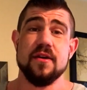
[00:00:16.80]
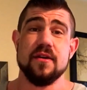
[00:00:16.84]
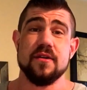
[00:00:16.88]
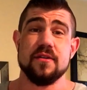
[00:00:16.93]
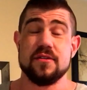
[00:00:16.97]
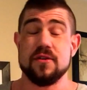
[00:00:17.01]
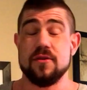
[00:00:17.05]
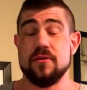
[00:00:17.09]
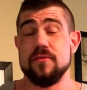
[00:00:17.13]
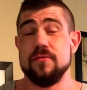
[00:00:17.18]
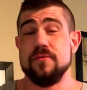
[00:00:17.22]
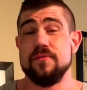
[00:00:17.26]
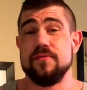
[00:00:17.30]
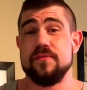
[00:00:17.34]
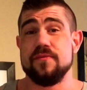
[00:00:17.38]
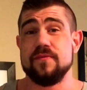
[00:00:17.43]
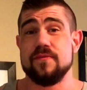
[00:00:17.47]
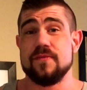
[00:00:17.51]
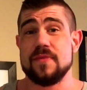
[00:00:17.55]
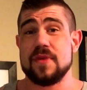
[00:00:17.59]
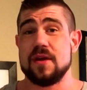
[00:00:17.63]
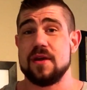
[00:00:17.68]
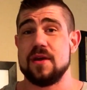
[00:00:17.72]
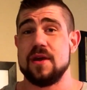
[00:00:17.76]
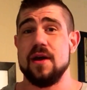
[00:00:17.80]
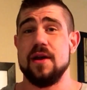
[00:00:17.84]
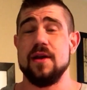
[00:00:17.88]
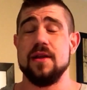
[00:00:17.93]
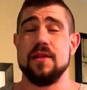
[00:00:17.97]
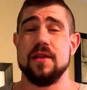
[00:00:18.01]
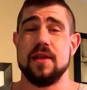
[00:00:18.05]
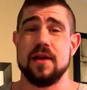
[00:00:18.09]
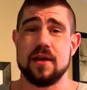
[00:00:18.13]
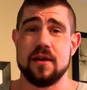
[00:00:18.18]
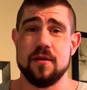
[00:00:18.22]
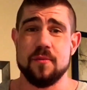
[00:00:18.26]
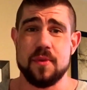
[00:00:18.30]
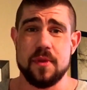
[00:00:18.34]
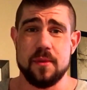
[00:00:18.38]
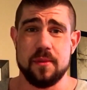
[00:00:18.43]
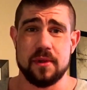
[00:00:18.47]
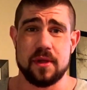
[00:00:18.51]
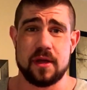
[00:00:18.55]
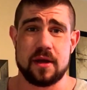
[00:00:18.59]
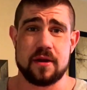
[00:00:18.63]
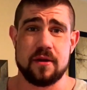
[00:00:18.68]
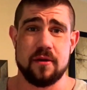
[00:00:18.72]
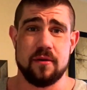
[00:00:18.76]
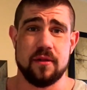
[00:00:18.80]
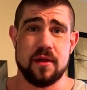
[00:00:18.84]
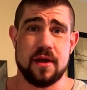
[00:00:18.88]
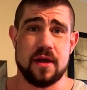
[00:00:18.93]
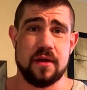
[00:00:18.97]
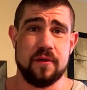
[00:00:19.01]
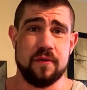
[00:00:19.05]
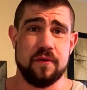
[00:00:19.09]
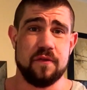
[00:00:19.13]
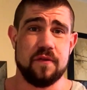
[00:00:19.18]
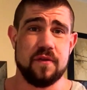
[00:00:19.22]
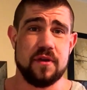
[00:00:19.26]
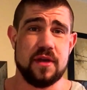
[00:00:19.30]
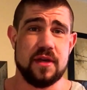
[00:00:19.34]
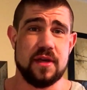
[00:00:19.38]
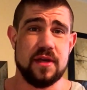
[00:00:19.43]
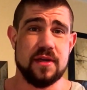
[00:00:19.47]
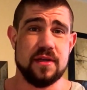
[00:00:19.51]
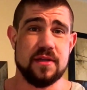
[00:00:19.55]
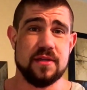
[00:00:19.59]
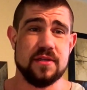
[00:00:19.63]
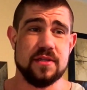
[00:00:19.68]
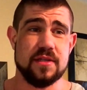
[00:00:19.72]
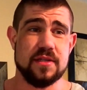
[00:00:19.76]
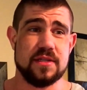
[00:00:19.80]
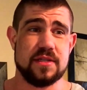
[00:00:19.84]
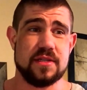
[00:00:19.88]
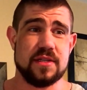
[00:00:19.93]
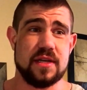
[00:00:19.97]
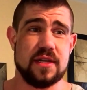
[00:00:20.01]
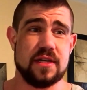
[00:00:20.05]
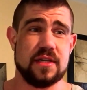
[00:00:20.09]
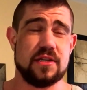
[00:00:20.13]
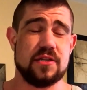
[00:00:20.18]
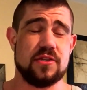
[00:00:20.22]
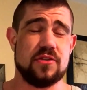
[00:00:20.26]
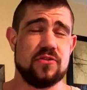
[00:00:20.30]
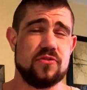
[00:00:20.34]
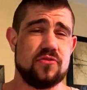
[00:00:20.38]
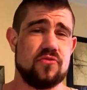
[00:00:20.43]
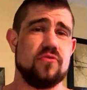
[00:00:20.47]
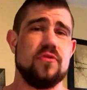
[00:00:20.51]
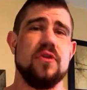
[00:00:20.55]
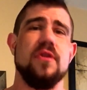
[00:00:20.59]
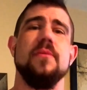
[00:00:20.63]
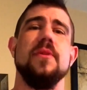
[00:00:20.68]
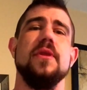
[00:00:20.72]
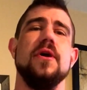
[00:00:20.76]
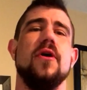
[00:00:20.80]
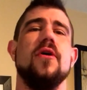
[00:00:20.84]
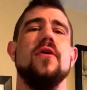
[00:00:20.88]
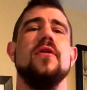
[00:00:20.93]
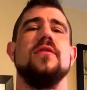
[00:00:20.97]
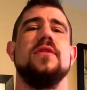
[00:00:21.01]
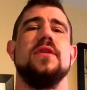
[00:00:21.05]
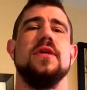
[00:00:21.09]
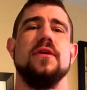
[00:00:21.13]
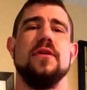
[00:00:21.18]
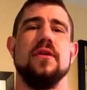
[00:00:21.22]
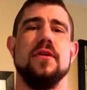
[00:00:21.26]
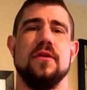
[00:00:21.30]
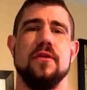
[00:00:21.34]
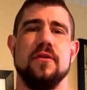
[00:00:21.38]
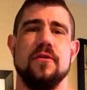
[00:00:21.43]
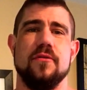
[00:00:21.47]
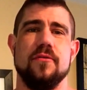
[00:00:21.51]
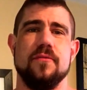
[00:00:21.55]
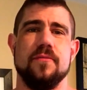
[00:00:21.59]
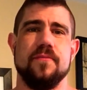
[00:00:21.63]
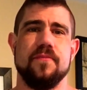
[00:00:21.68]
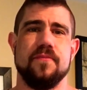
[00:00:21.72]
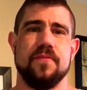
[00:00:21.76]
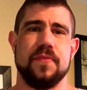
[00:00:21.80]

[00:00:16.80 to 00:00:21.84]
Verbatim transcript: So, cutting the negative people out of your life is an extremely hard thing to do.